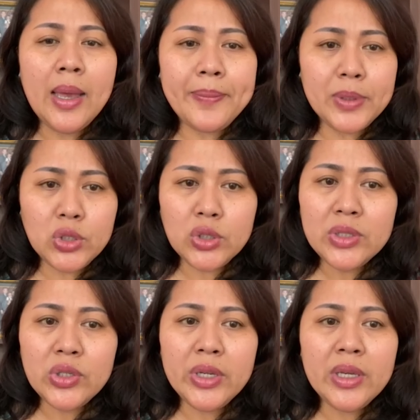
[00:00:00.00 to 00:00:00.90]

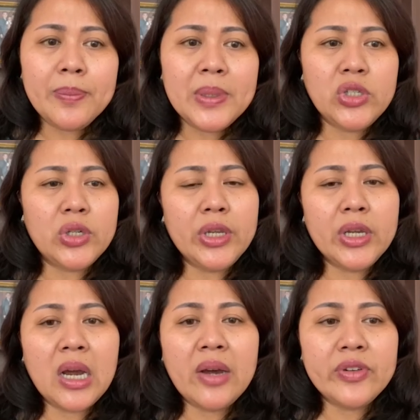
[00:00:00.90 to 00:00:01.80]
Post-surgery, patient
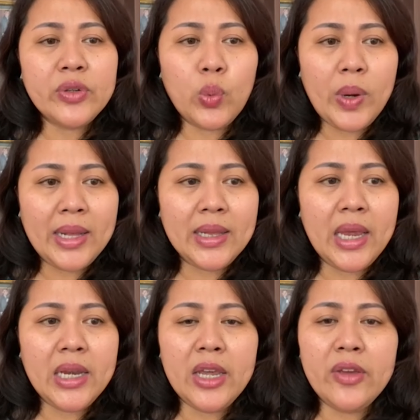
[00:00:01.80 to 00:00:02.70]
recovered well
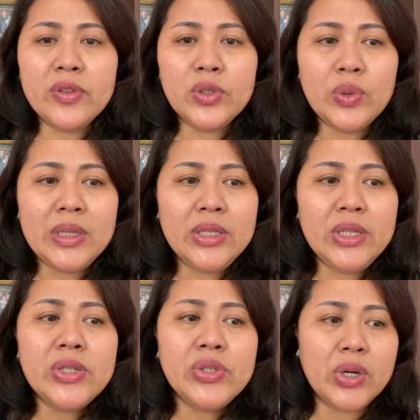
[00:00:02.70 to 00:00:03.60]
and eventually
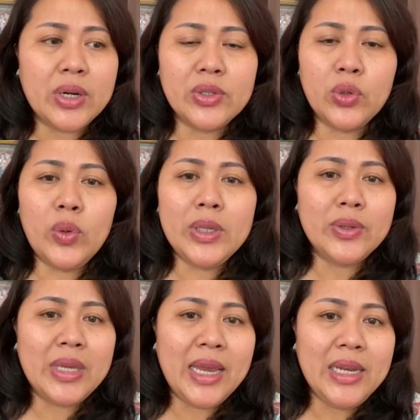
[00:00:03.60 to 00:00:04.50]
discharged
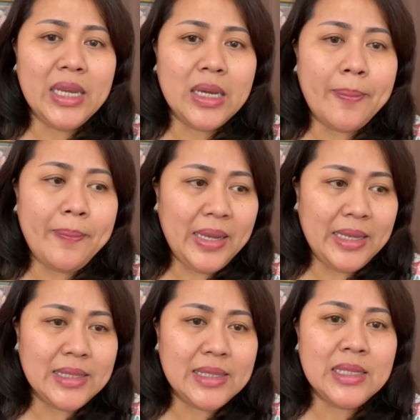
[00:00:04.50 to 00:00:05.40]
without any
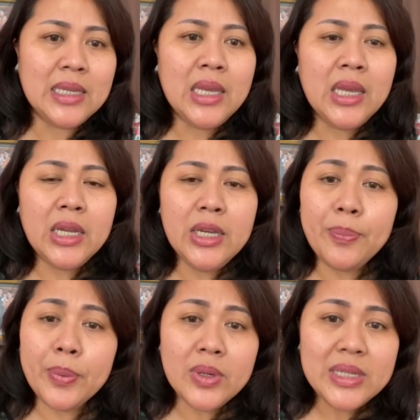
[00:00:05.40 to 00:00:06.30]
complaints. The
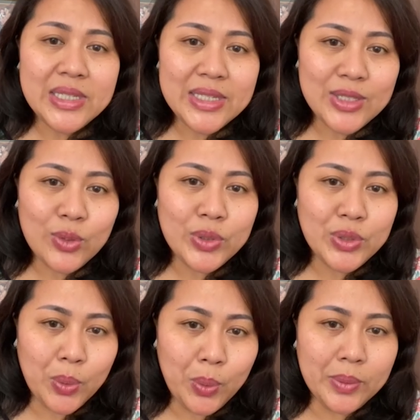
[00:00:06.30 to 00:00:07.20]
prognosis
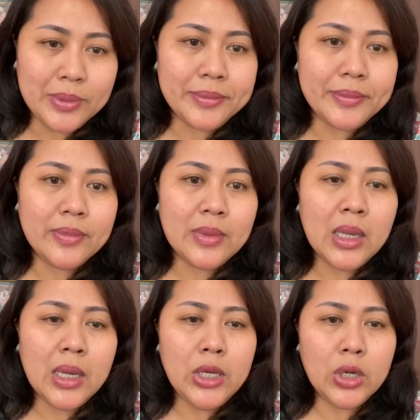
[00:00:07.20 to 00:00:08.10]
was good.
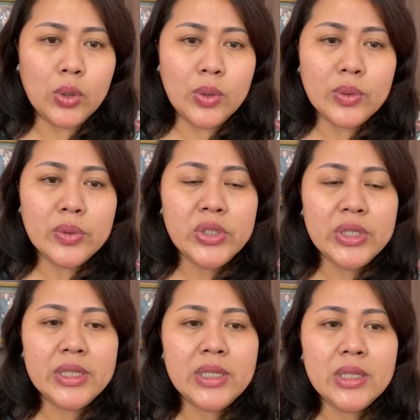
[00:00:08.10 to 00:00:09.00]
The
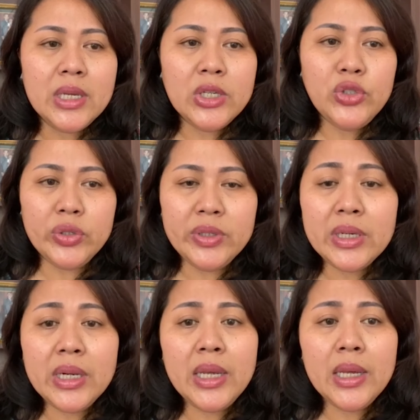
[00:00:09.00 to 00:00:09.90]
conclusion:
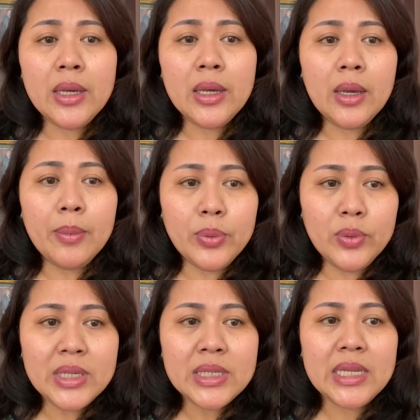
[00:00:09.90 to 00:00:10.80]
generally,
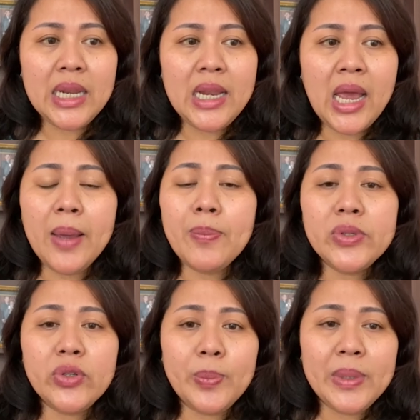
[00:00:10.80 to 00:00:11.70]
Brunner's gland
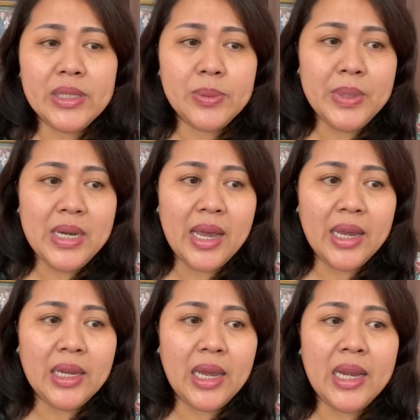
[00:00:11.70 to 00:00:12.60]
hypertrophy is
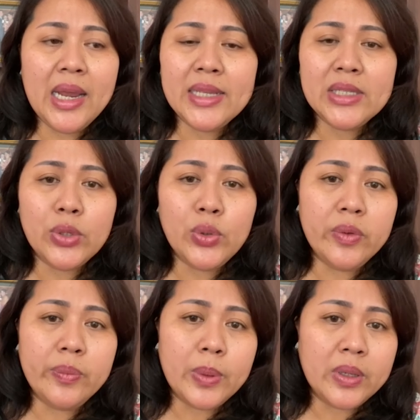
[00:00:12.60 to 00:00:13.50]
benign and has a
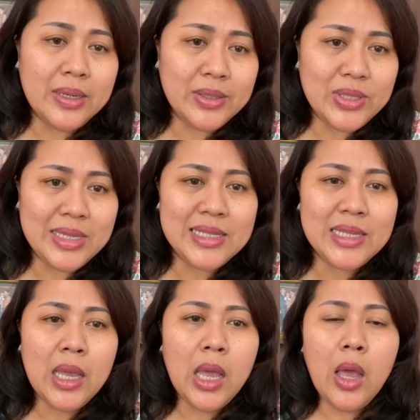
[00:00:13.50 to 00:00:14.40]
good prognosis.
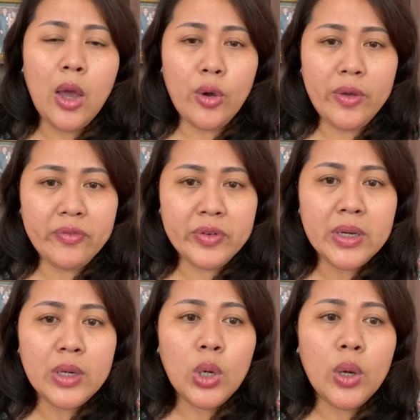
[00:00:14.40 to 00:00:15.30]

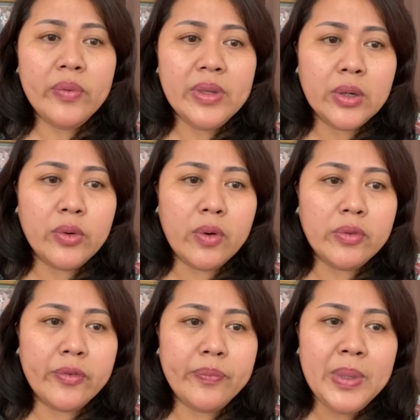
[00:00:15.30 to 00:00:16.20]
However, with the growth
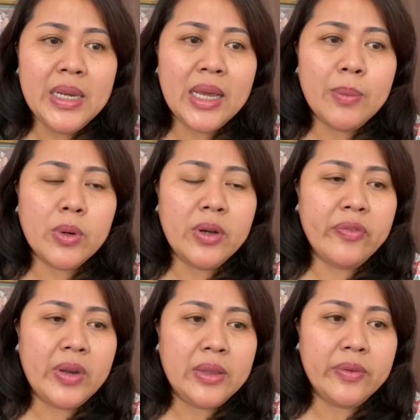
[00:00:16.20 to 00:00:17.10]
of benign
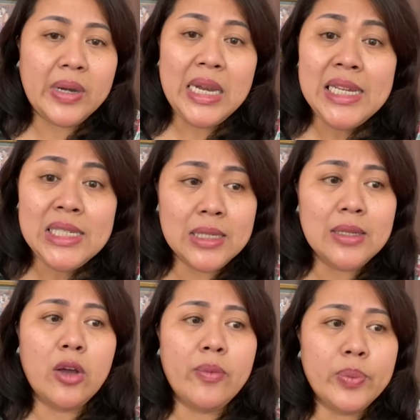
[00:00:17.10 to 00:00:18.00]
proliferative
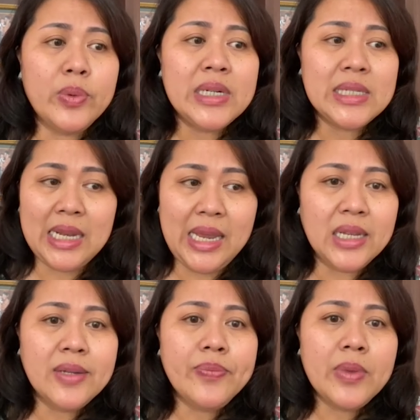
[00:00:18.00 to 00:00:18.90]
lesion of Brunner's
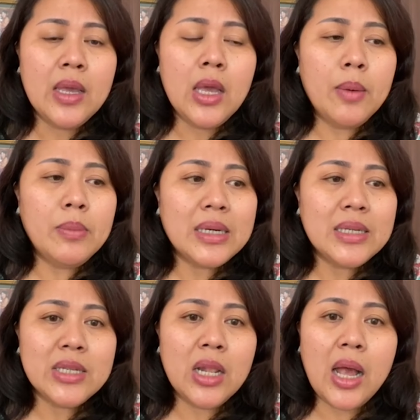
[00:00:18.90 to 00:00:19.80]
gland,
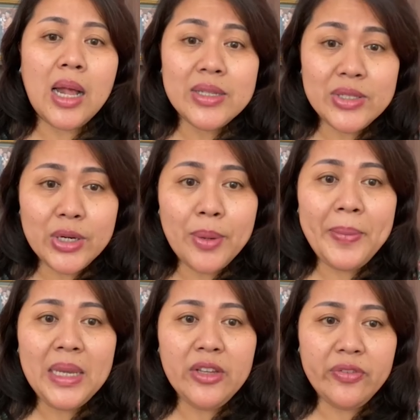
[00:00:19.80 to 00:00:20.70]
mucosal ulcer
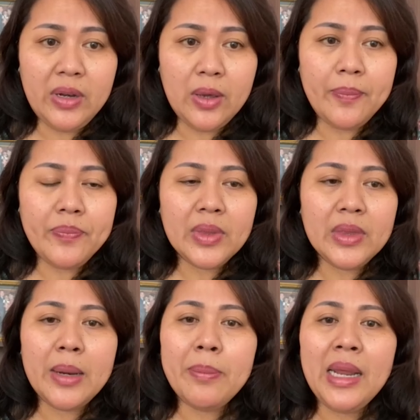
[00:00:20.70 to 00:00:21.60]
may develop,
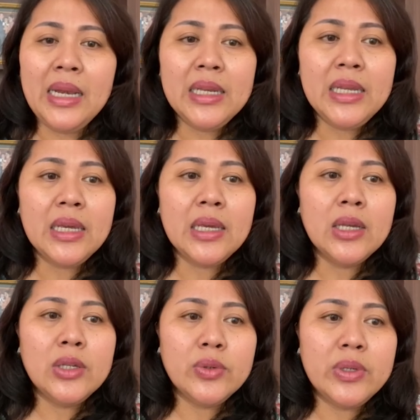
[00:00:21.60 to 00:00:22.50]
thereby leading
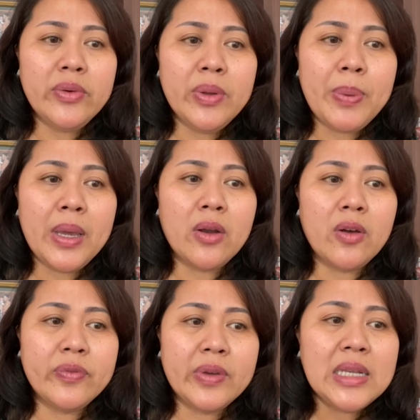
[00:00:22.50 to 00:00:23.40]
to the repair
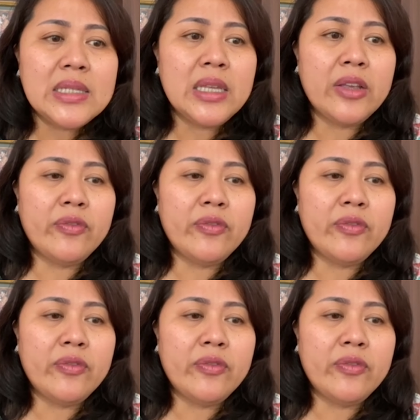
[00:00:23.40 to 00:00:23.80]
of gastric